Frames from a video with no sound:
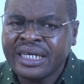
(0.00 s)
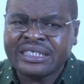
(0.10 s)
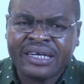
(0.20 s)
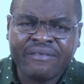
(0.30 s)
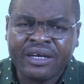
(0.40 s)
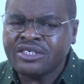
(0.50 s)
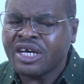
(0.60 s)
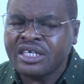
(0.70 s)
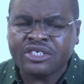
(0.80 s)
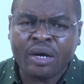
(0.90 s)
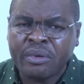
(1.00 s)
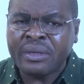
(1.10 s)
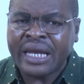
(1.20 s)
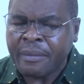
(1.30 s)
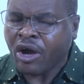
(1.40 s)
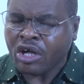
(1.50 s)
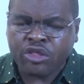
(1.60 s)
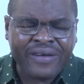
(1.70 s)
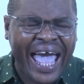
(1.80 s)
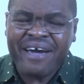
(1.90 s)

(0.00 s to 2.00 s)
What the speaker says: this revelation is disturbing me, let me cut off